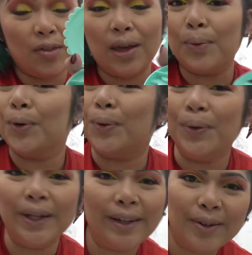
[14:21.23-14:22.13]
They were
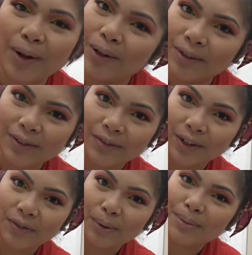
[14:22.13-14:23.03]
only
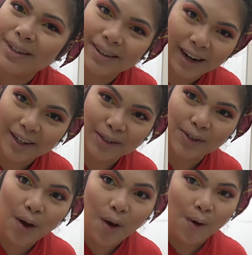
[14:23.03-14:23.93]
$1.50 from
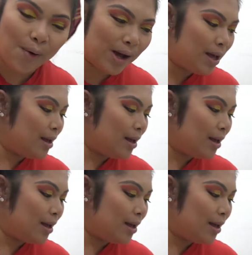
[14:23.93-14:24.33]
Daiso.